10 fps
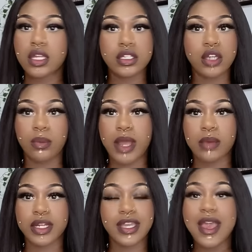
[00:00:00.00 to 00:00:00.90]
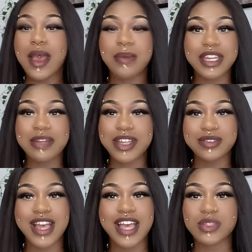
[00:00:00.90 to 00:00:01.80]
Don't play with it. But anyways,
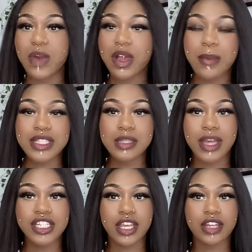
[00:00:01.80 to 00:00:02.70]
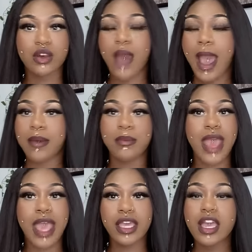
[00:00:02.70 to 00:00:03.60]
you guys, welcome back to my channel. I'm
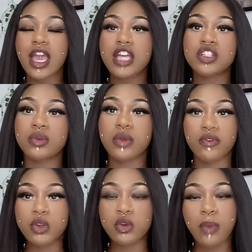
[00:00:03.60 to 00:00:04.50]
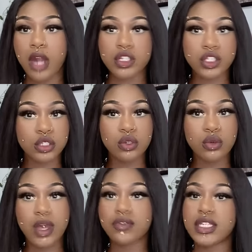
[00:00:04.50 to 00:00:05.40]
back to review part
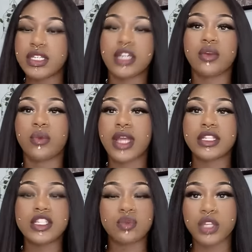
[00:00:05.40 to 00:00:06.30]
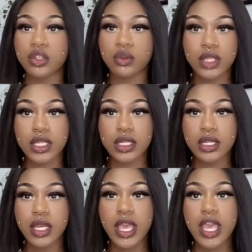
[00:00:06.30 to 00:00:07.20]
two of the Young and Reckless reunion.
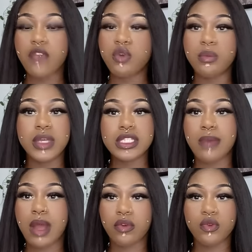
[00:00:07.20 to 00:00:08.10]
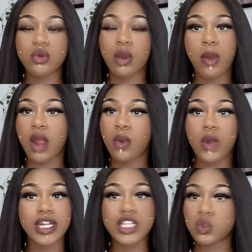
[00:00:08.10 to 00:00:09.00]
If you missed my review on part
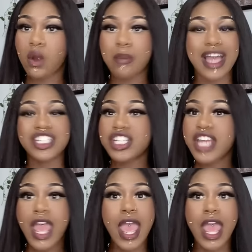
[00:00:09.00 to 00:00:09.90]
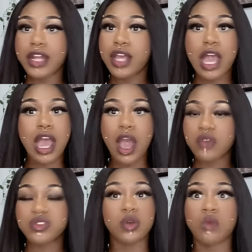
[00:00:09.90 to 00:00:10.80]
one, it's on my
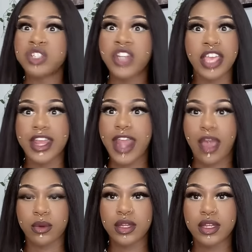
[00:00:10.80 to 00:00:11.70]
channel, so go check it out.